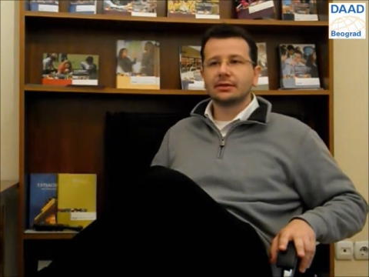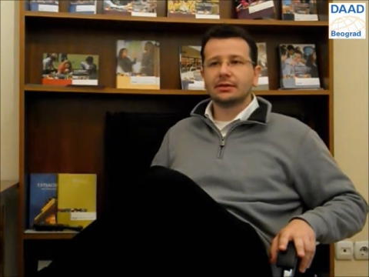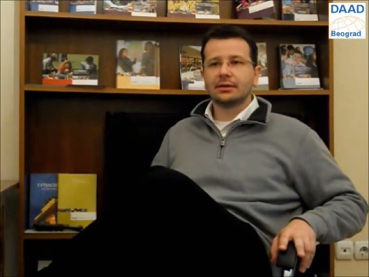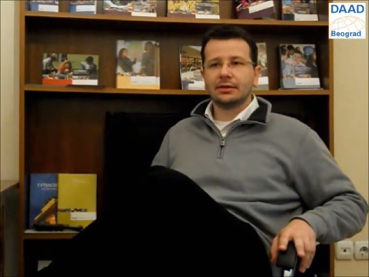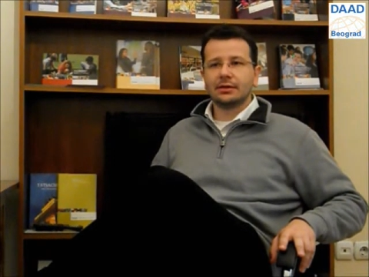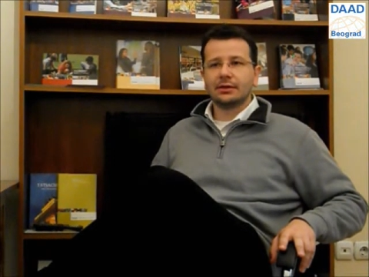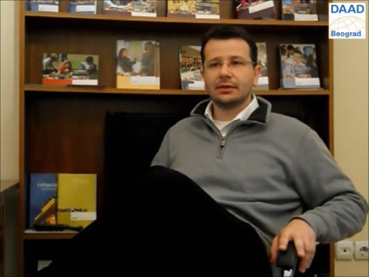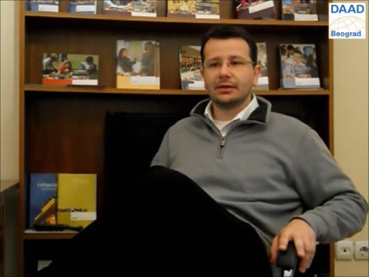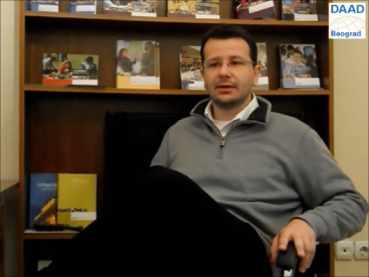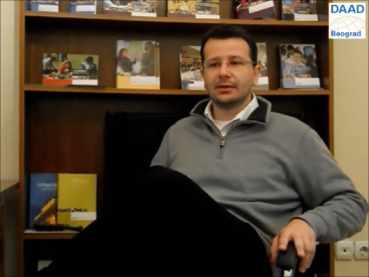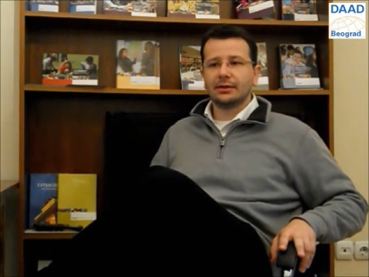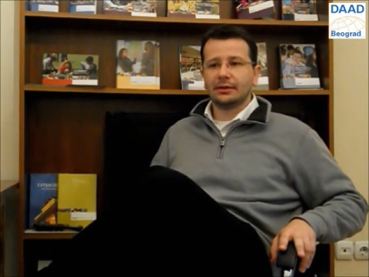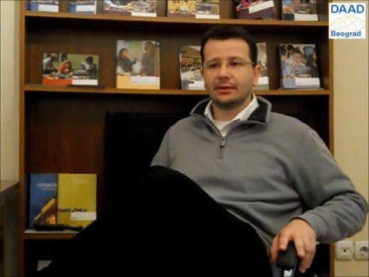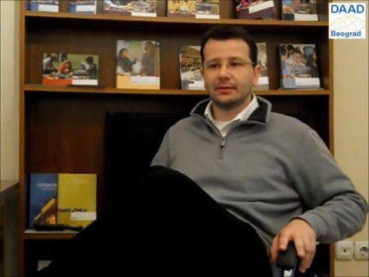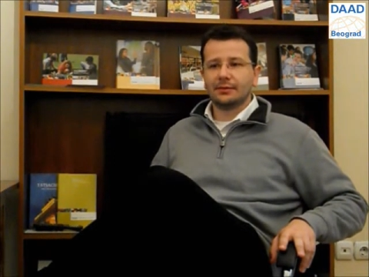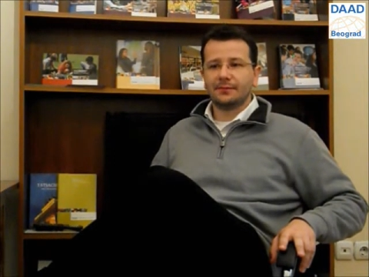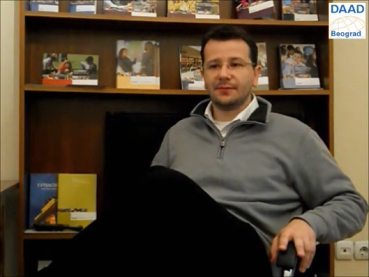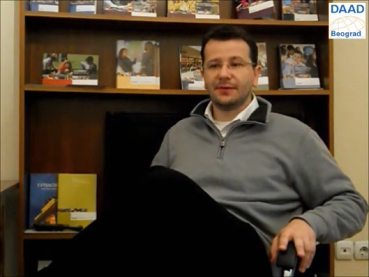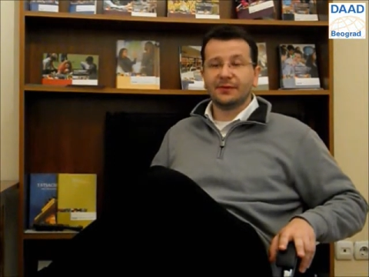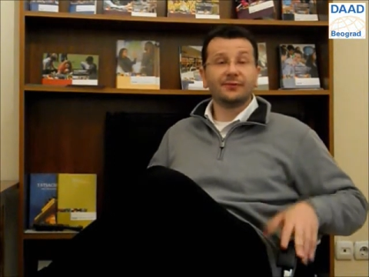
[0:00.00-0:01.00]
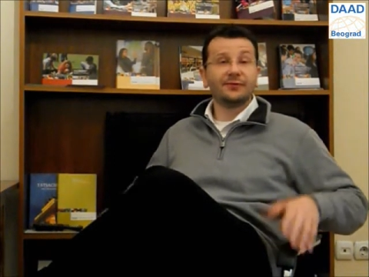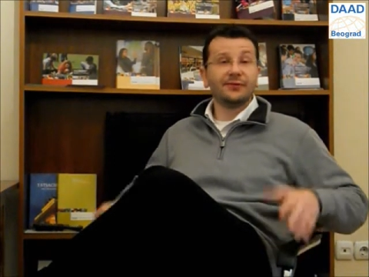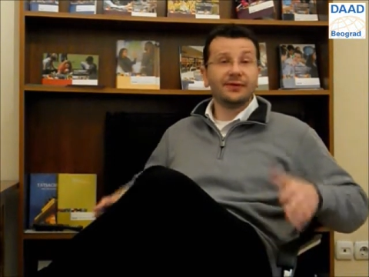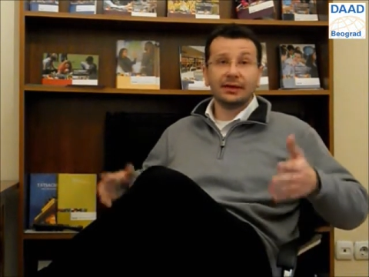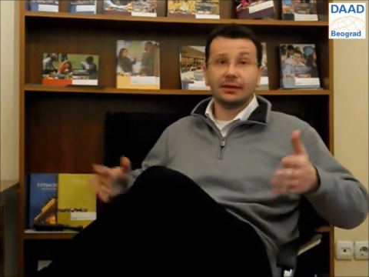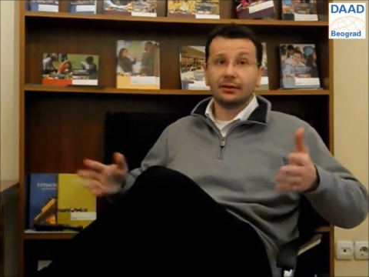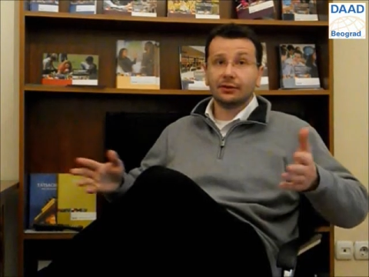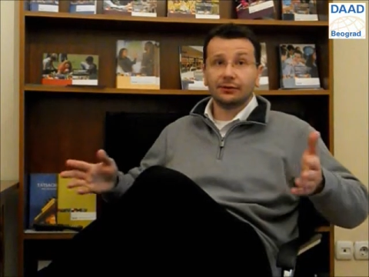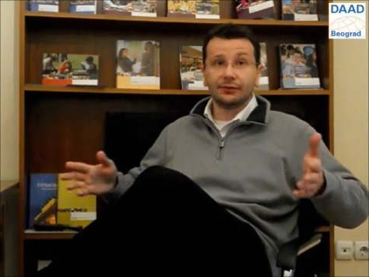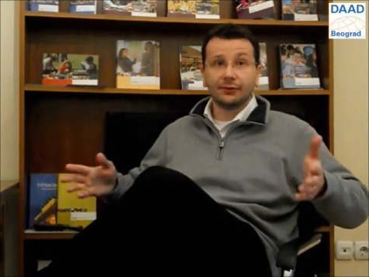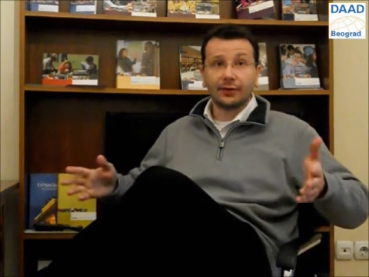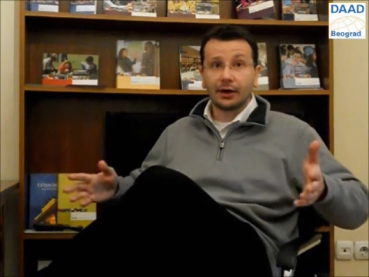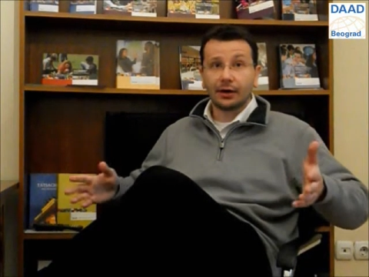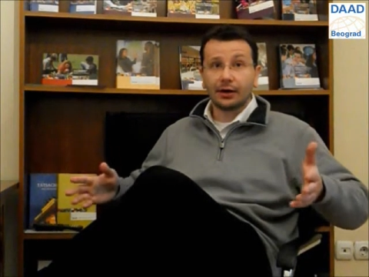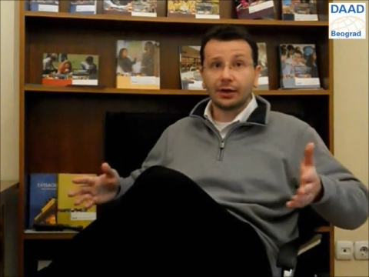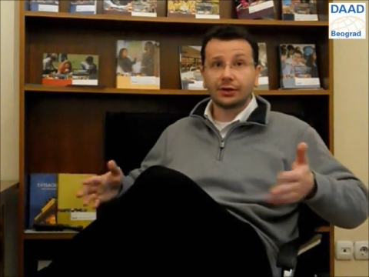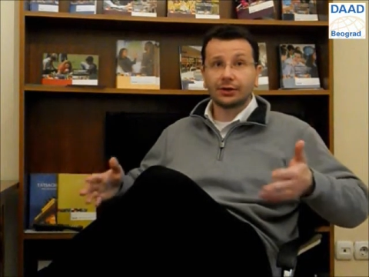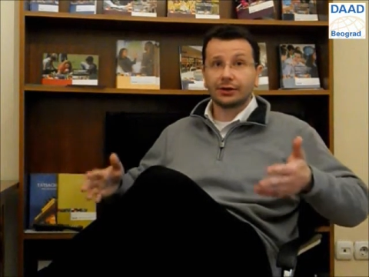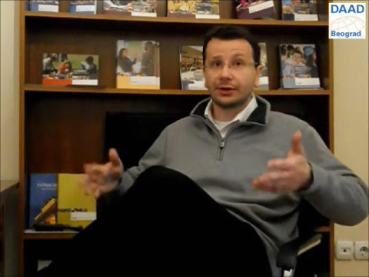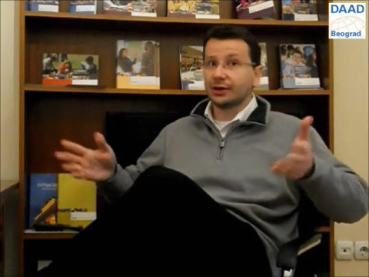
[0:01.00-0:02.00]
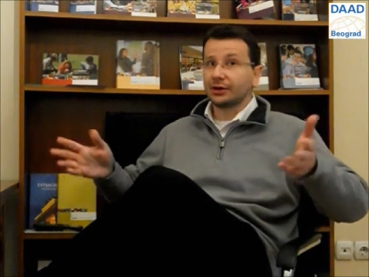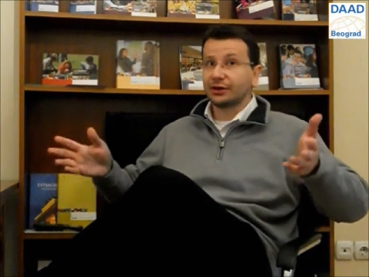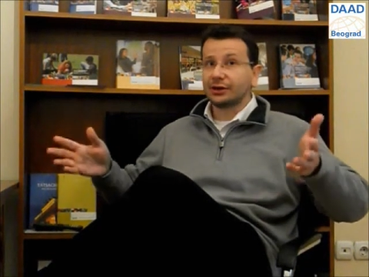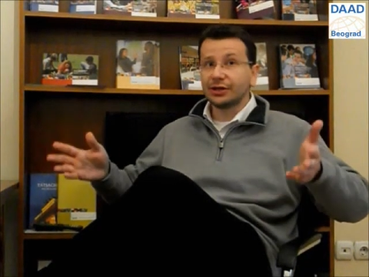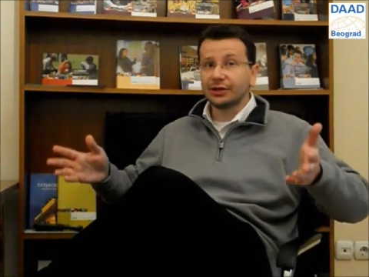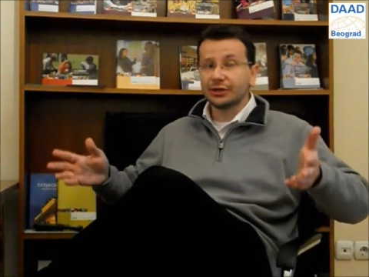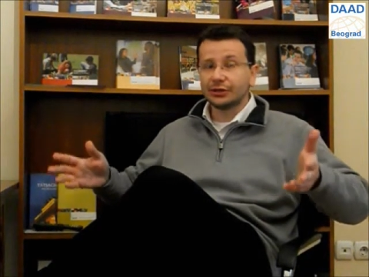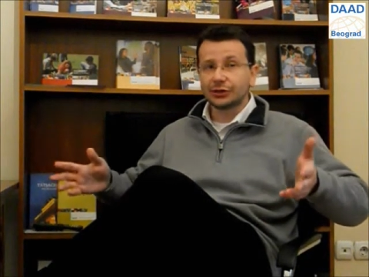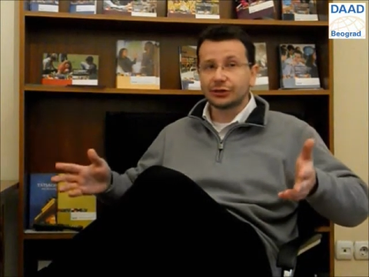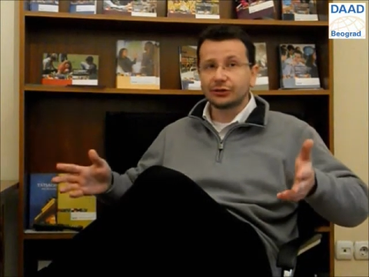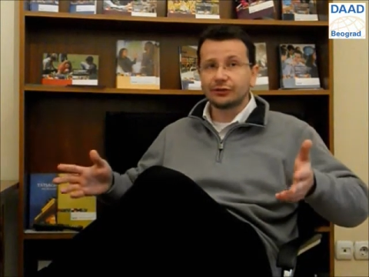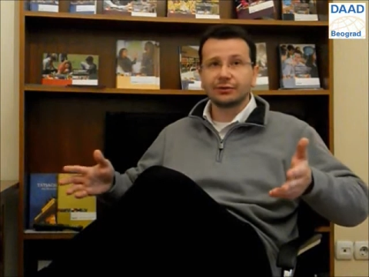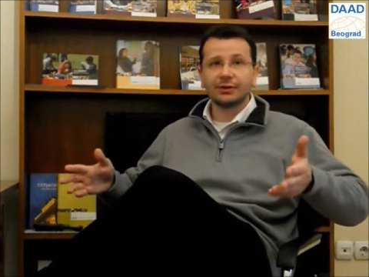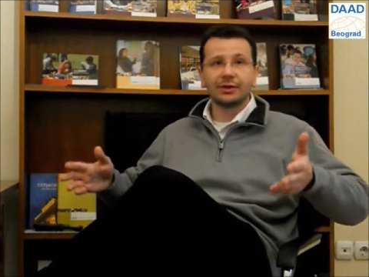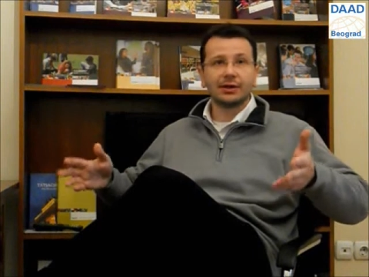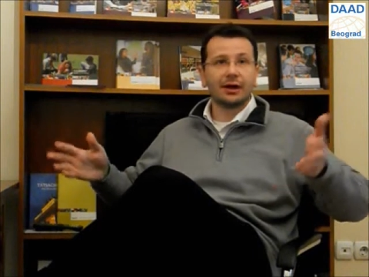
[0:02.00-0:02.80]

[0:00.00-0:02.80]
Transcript: in the field of art history,